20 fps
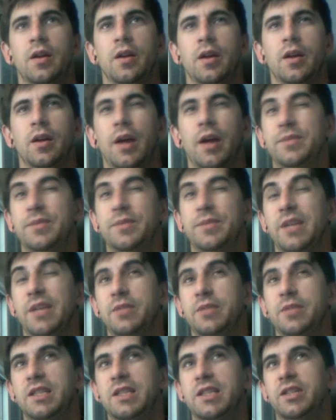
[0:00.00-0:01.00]
I'm
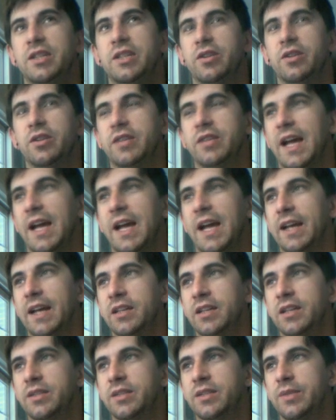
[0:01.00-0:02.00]
tempted to start
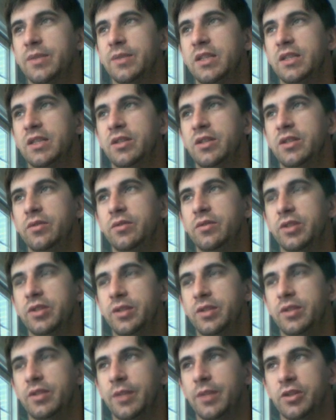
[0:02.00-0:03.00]
tagging some of these too, just
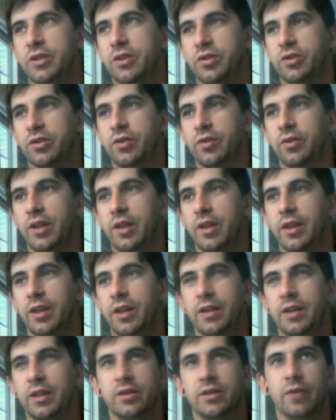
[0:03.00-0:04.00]
to make sure that
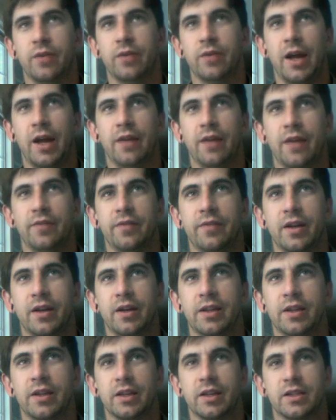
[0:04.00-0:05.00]
they don't have
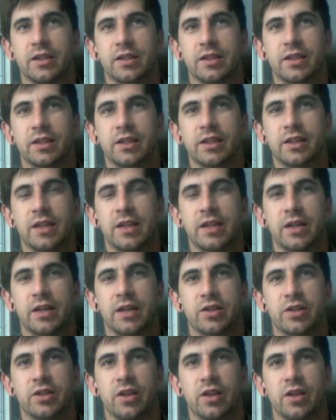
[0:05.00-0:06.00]
anything silly
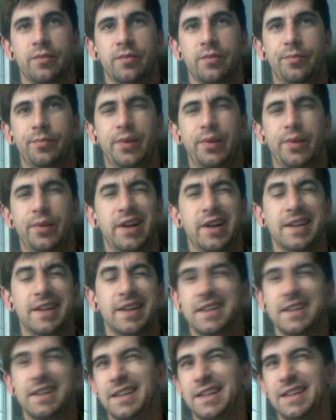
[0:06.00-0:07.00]
attached to them, but
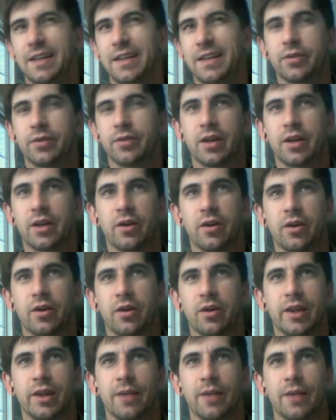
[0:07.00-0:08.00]
I don't care
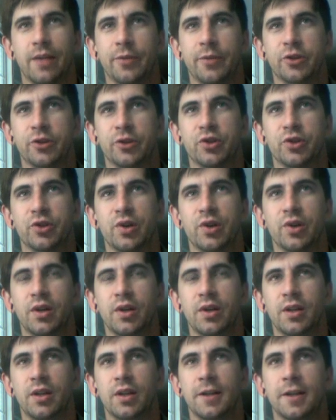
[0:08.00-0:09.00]
quite that much.
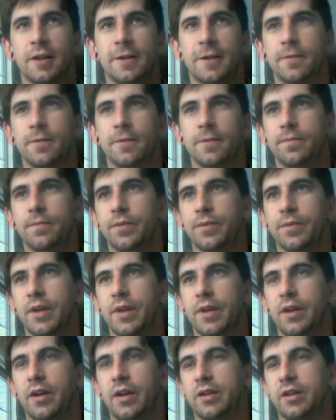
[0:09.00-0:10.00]

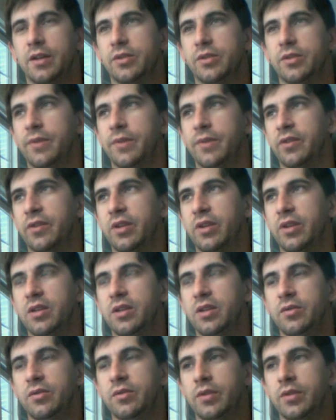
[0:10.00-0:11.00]
Alright, so we have a grid
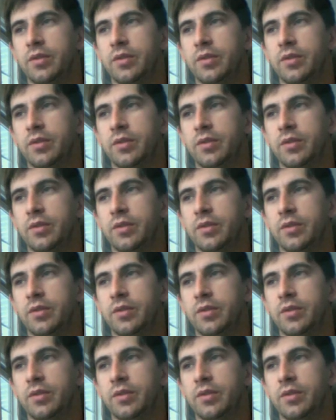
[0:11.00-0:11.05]
node